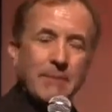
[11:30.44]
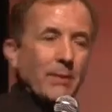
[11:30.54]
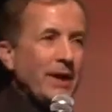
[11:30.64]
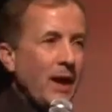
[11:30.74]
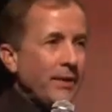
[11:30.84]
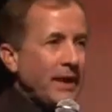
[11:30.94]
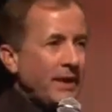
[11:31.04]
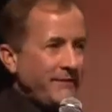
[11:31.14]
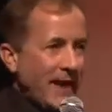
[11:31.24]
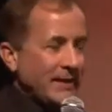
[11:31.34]
But we know
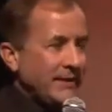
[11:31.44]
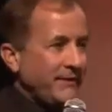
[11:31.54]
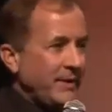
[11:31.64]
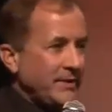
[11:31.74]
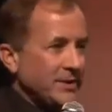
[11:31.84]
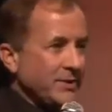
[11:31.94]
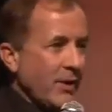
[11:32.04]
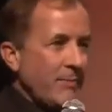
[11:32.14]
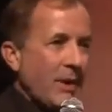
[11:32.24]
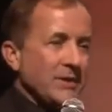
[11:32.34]
that, in fact, if you
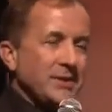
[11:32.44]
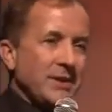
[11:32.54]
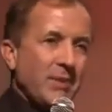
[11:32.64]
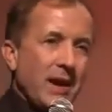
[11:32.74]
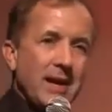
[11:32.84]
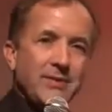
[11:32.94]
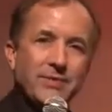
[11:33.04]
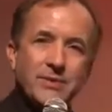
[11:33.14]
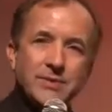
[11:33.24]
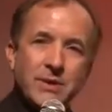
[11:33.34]
destroy parts of the
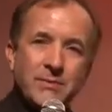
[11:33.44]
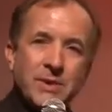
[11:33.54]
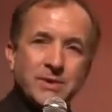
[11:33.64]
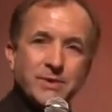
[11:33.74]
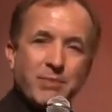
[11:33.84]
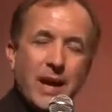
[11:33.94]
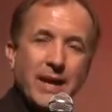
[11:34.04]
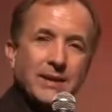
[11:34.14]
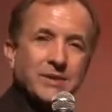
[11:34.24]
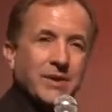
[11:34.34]
brain through tumors or
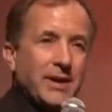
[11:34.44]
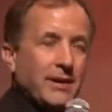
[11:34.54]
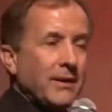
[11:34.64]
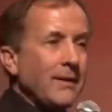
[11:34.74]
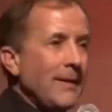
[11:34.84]
brain injury